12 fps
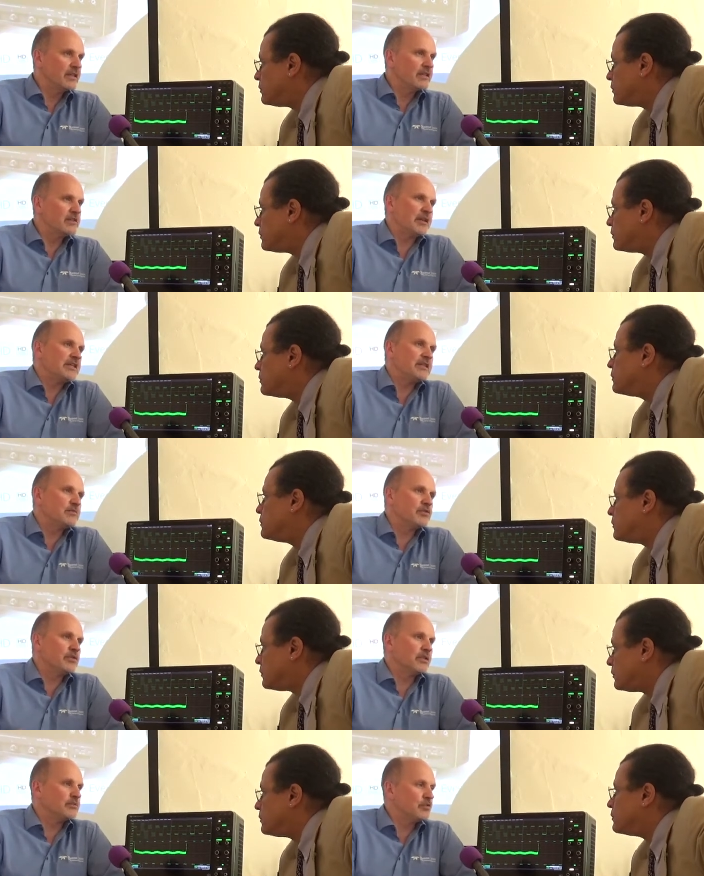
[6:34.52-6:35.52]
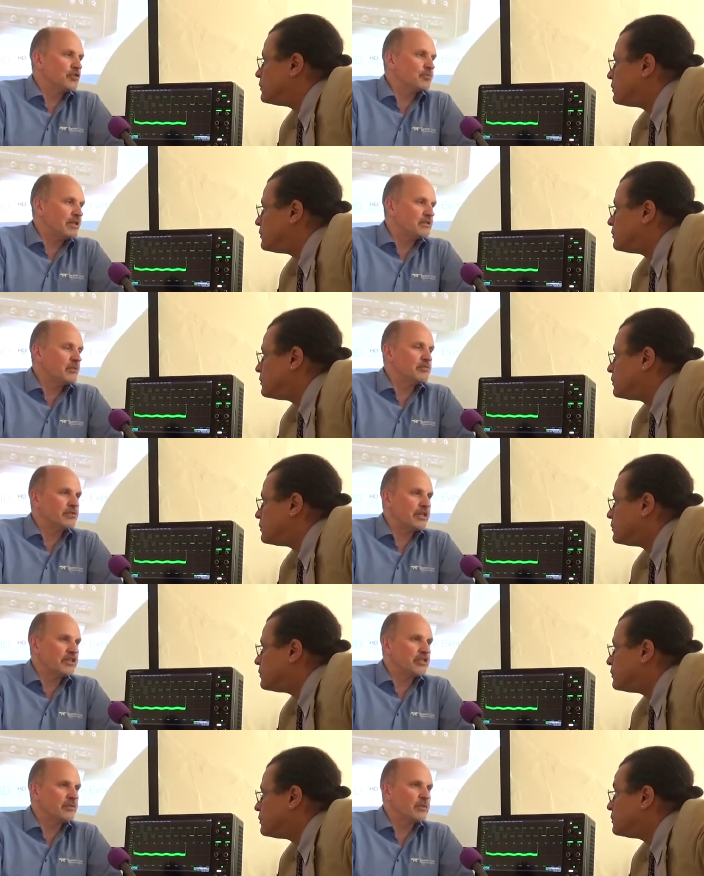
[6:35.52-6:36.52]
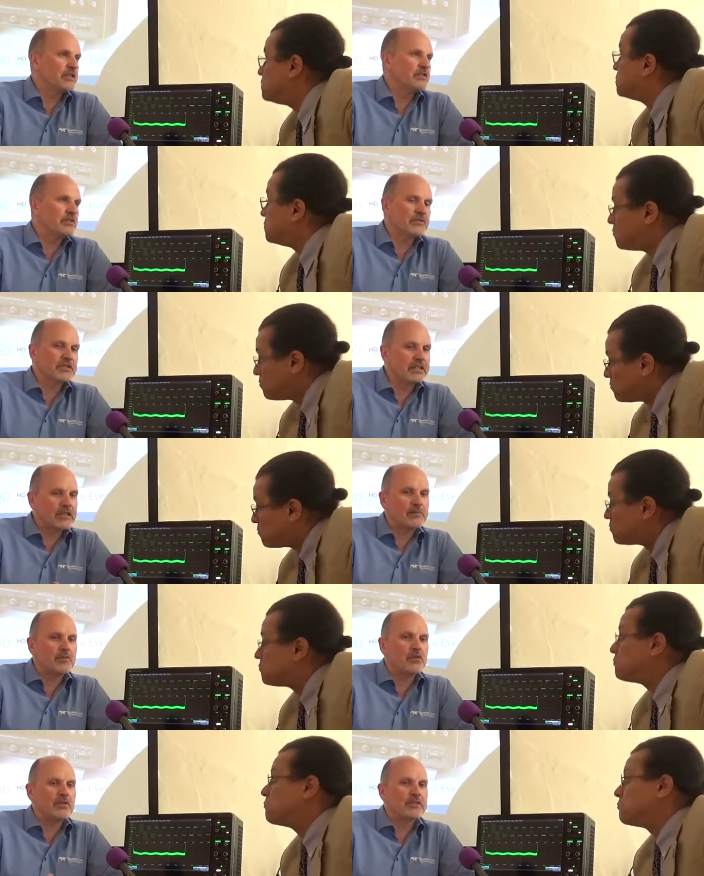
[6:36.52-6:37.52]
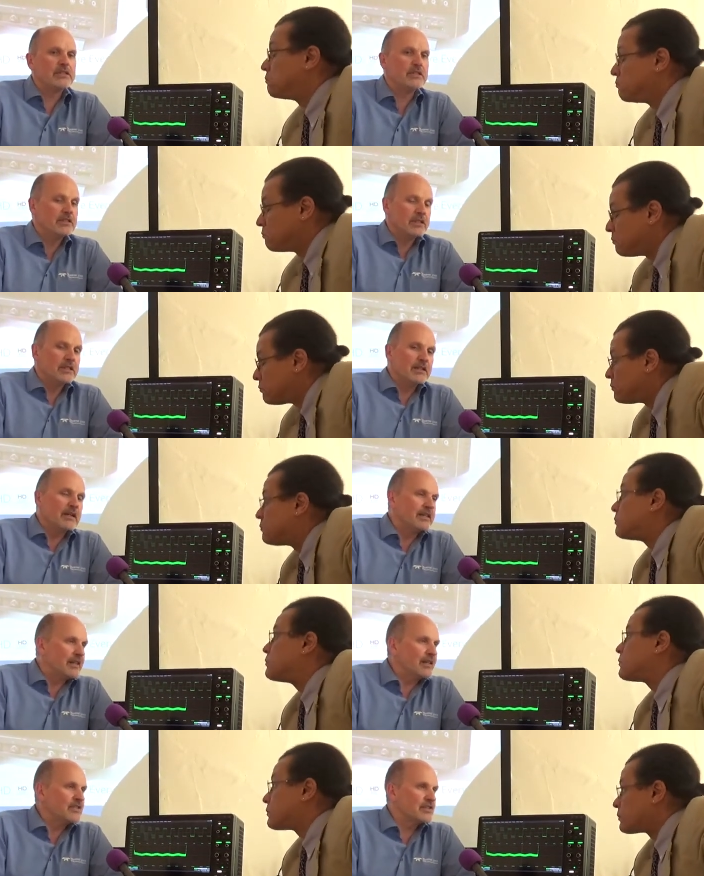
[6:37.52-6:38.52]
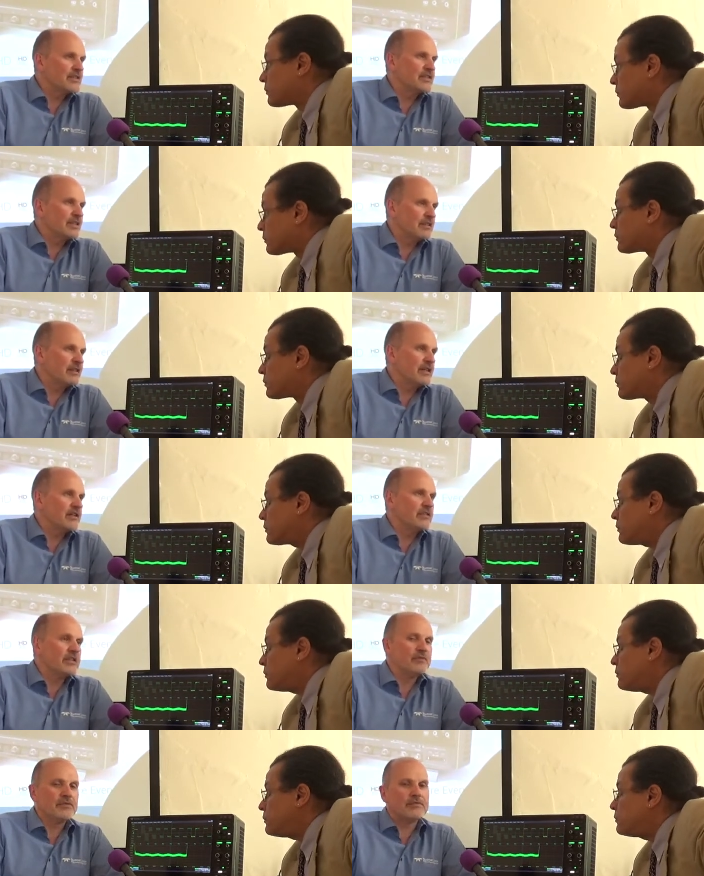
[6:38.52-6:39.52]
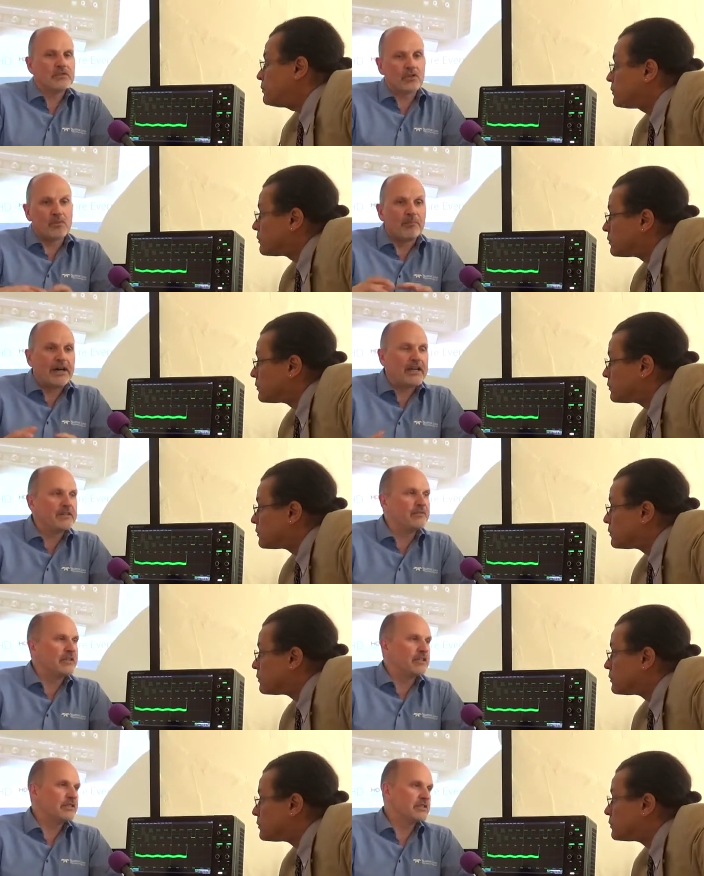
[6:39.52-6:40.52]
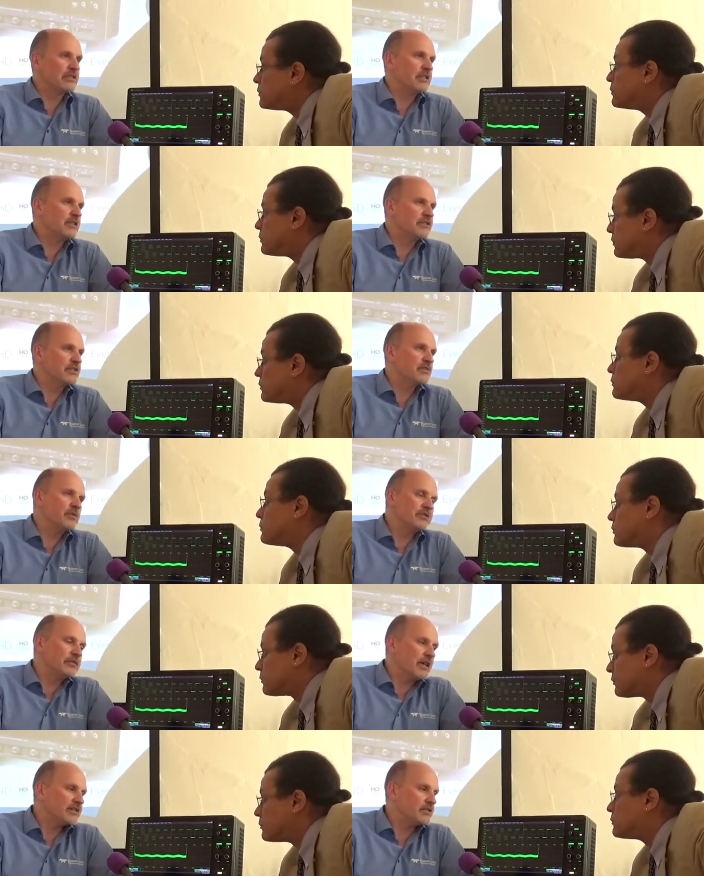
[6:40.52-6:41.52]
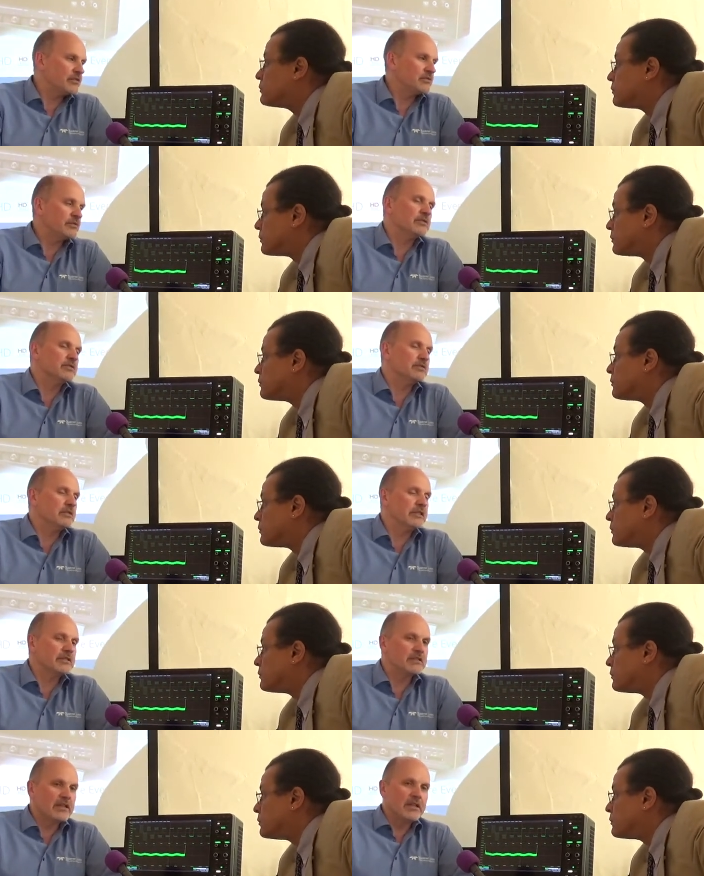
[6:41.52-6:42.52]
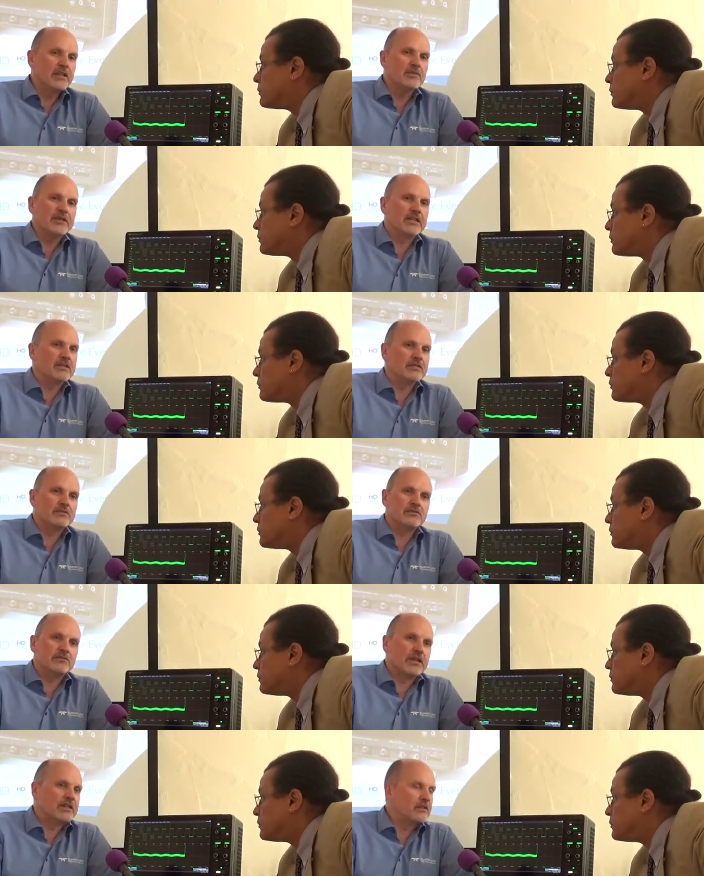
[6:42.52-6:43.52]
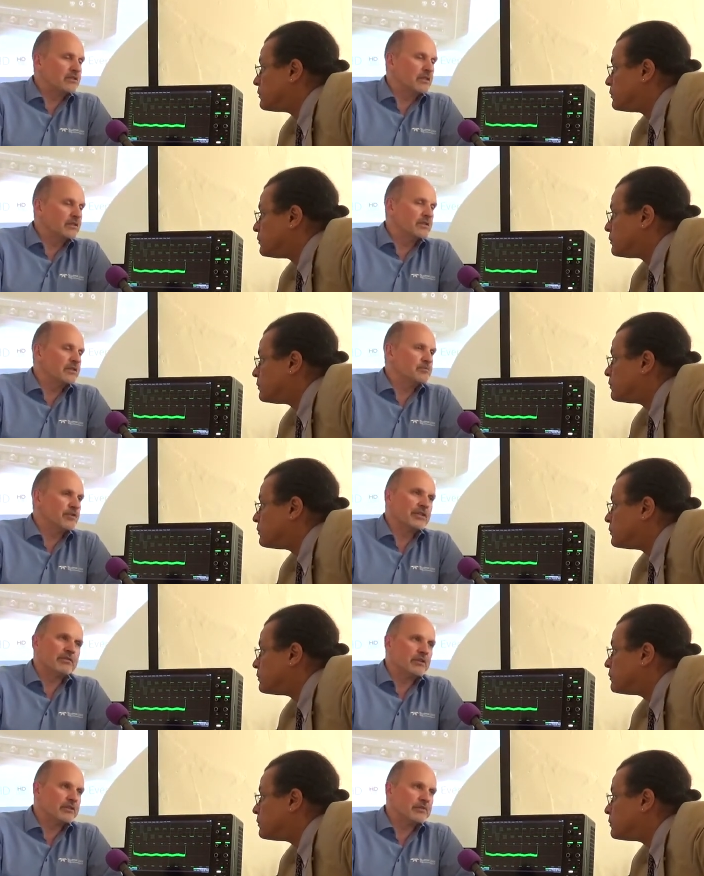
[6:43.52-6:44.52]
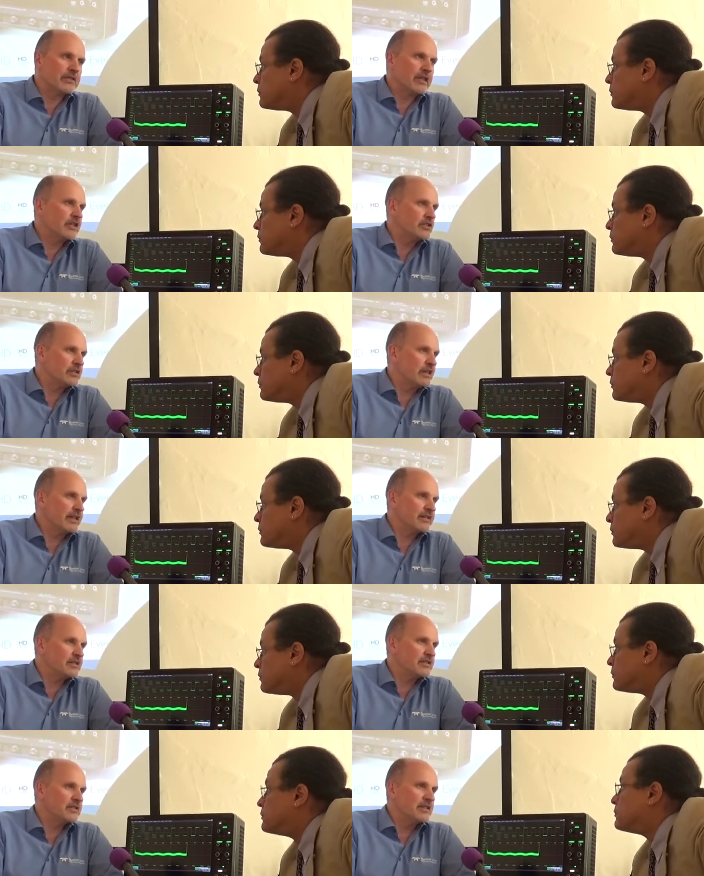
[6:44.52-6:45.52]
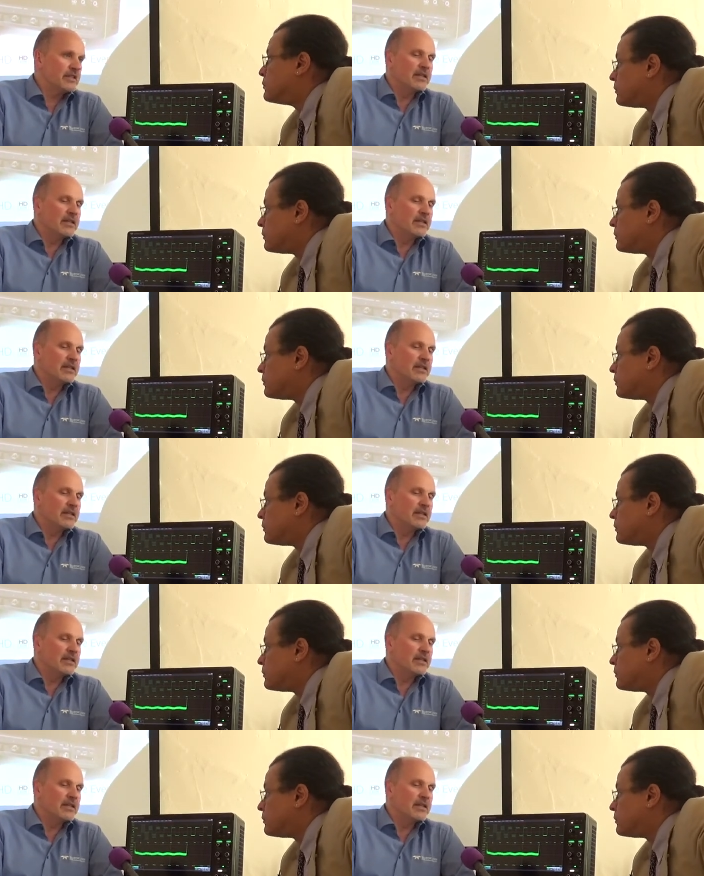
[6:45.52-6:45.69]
Speaker 1: It's basically a, a push button operation when you have set up all the analysis in there and if you combine various analysis, we have nice tools to do this. We can run on, on pre-qualification tests